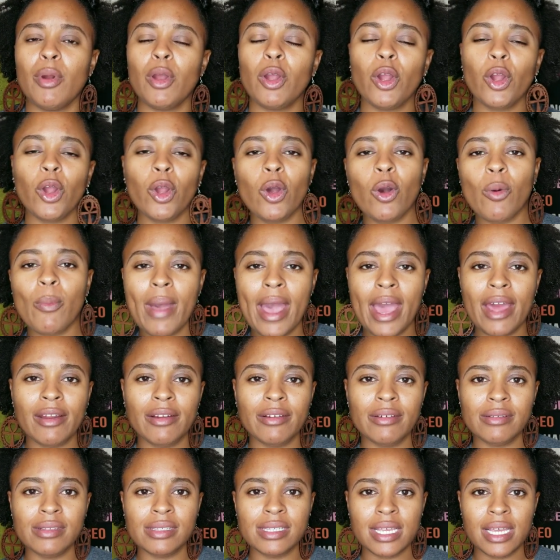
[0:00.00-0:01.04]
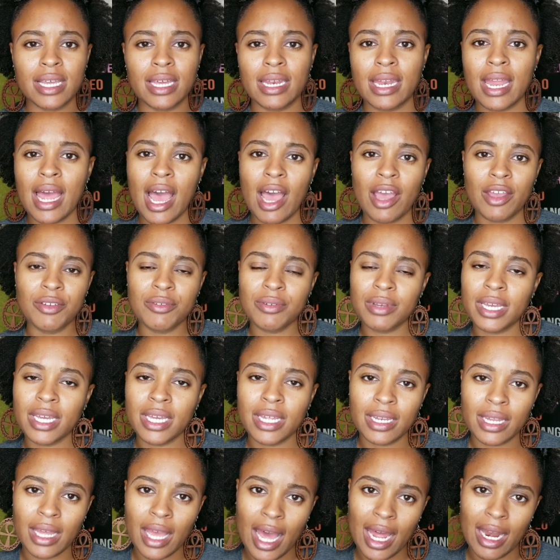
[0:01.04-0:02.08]
curl patterns and how you
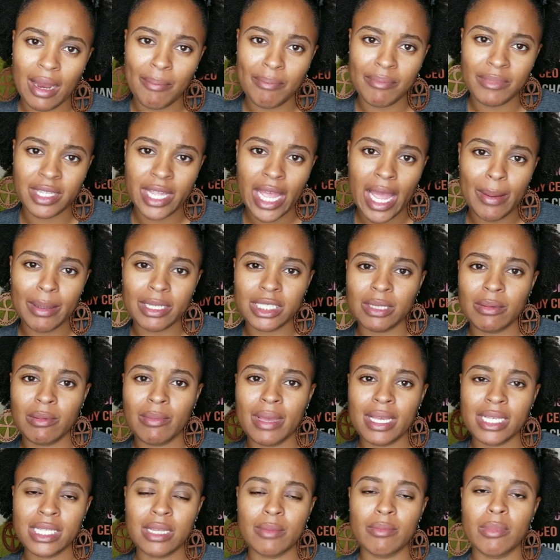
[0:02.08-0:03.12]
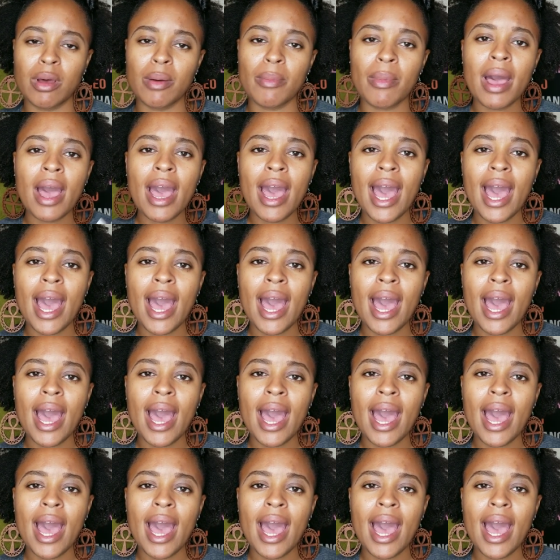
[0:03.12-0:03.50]
can kind of damage and mess them up.